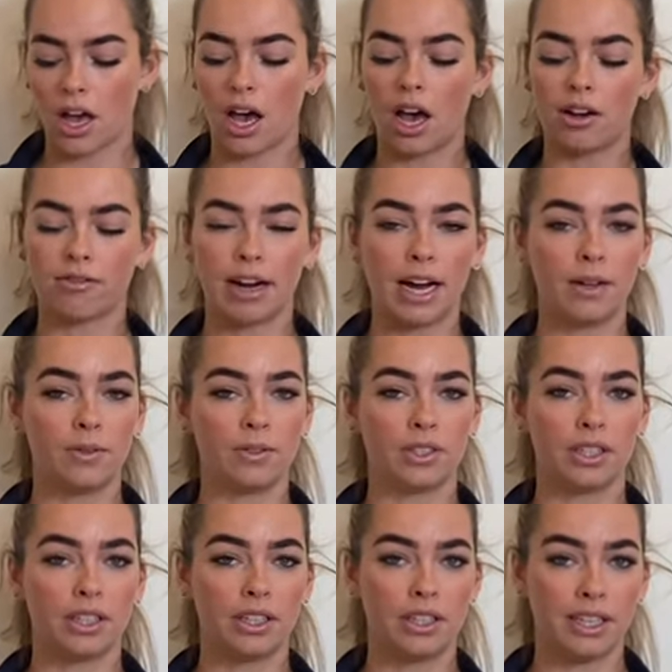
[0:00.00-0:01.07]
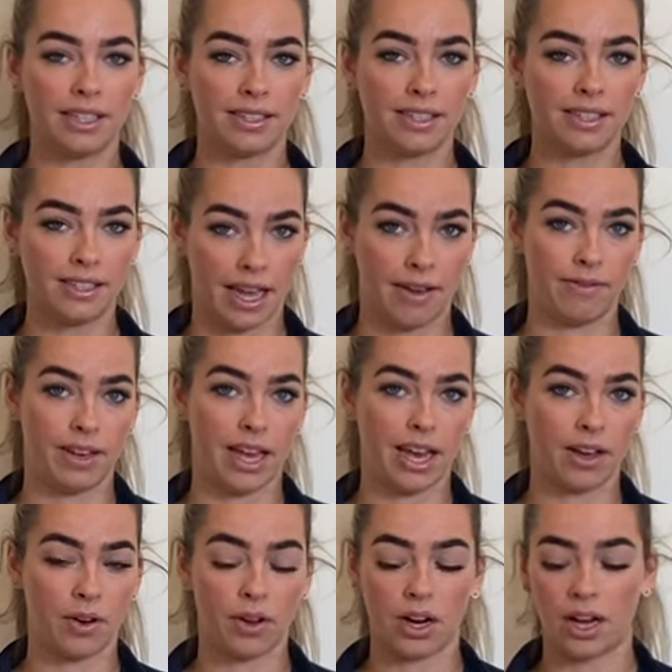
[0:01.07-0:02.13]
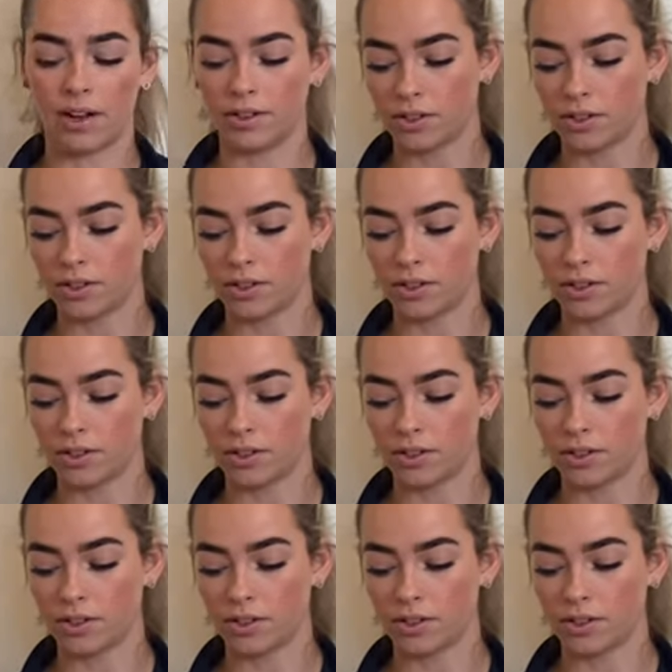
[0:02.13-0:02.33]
around this safety headcollar.